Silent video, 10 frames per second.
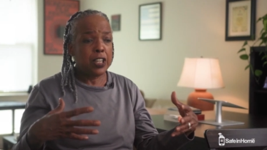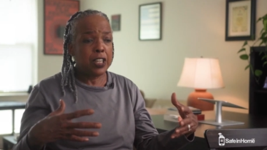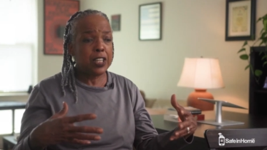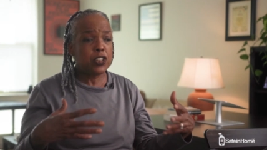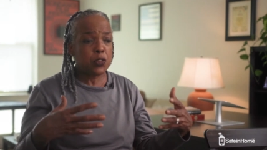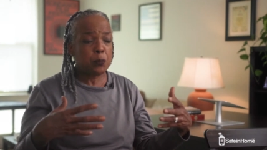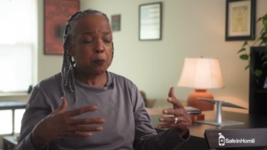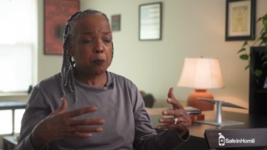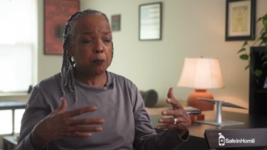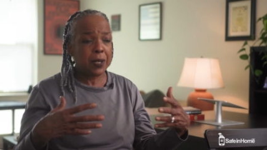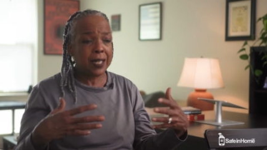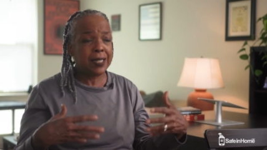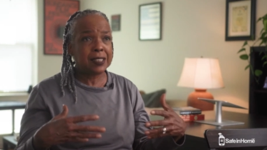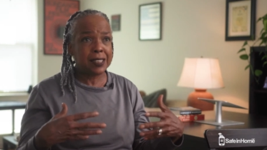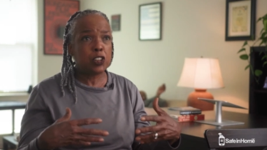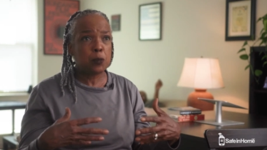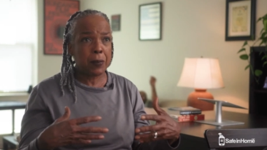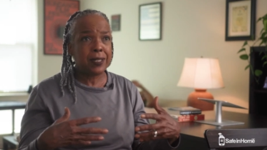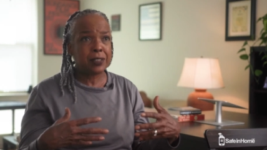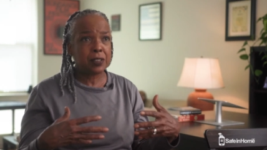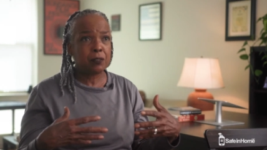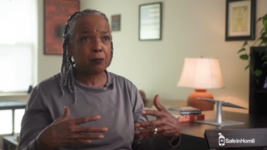his place in space.